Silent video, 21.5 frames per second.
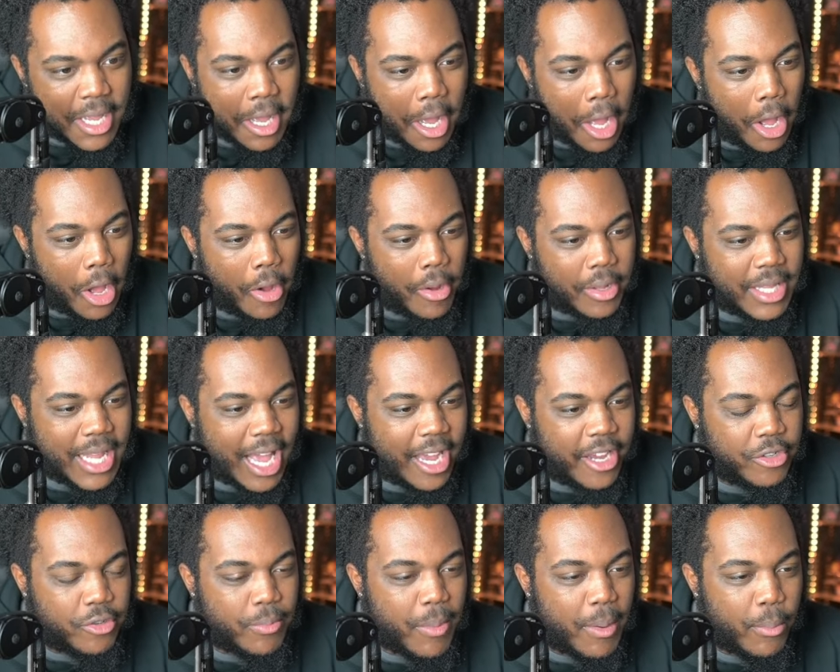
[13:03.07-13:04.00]
Oh, now
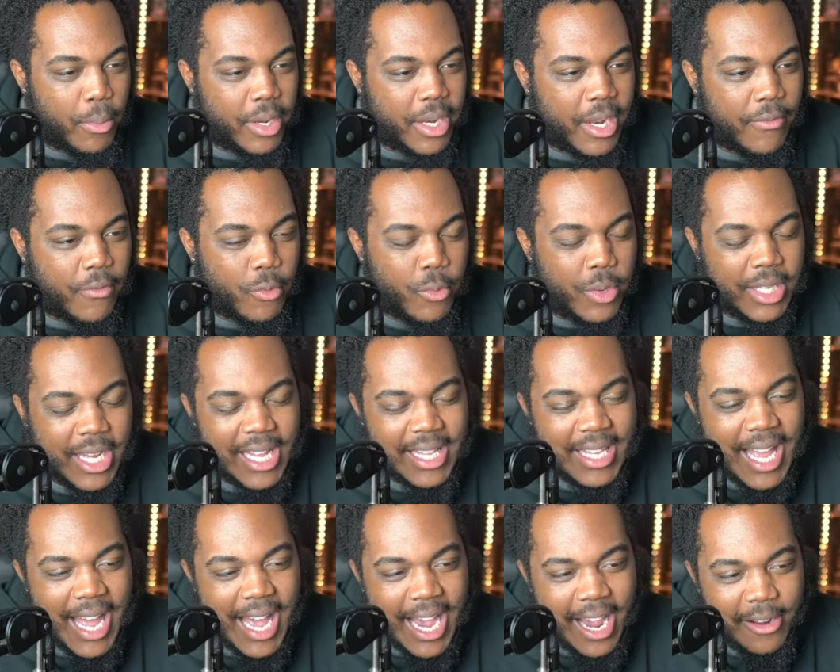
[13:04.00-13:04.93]
he's remembering everyone that
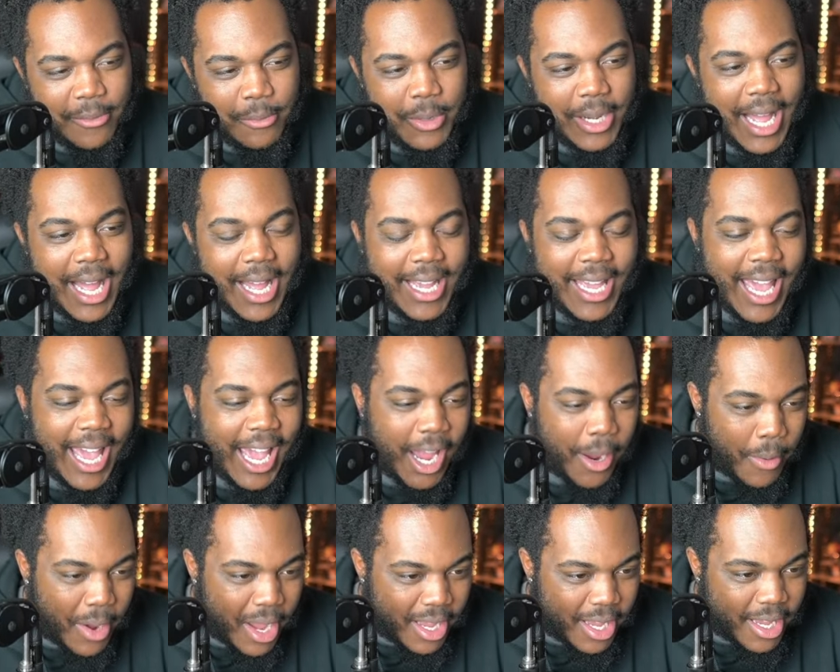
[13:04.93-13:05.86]
died. We got K
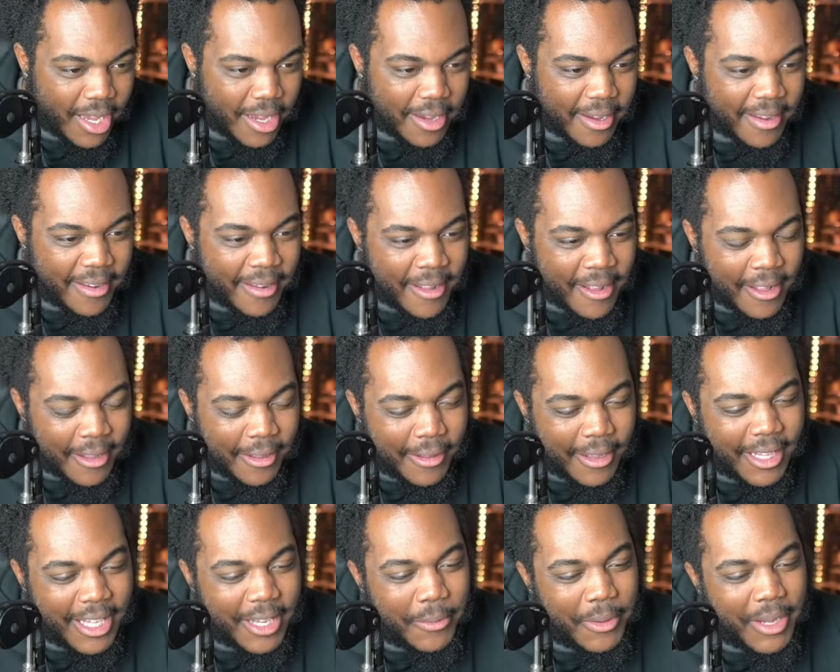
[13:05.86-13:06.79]
right here.
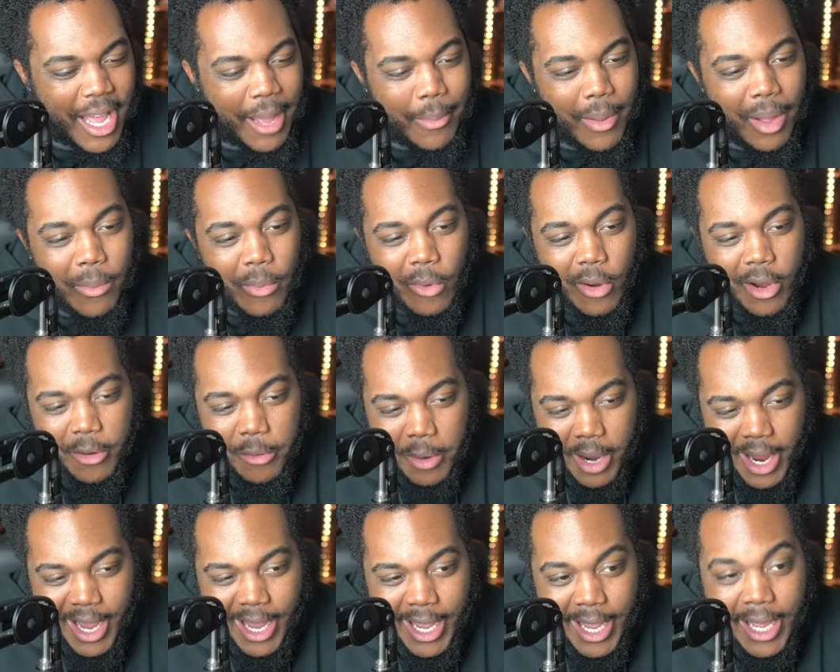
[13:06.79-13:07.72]
Then we got my boy
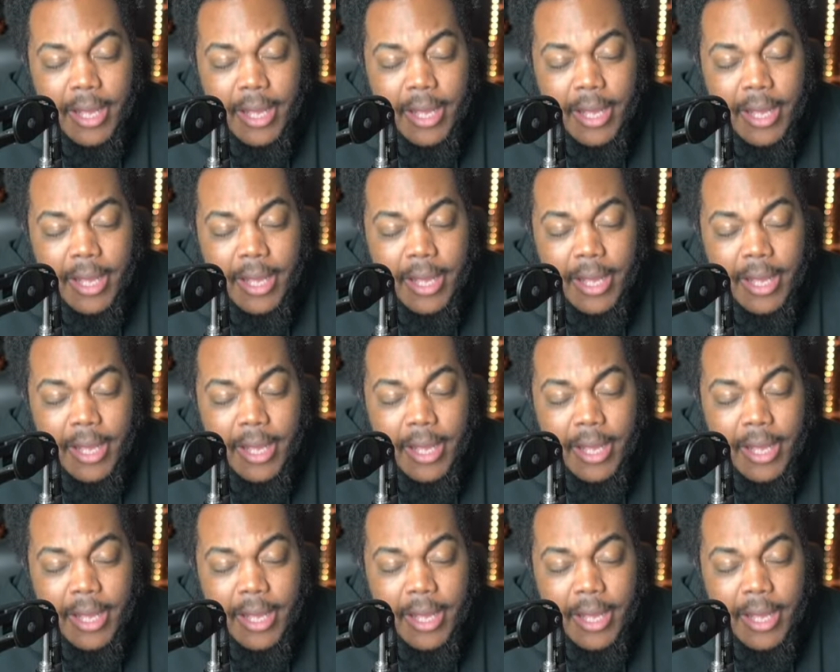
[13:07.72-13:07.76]
Rai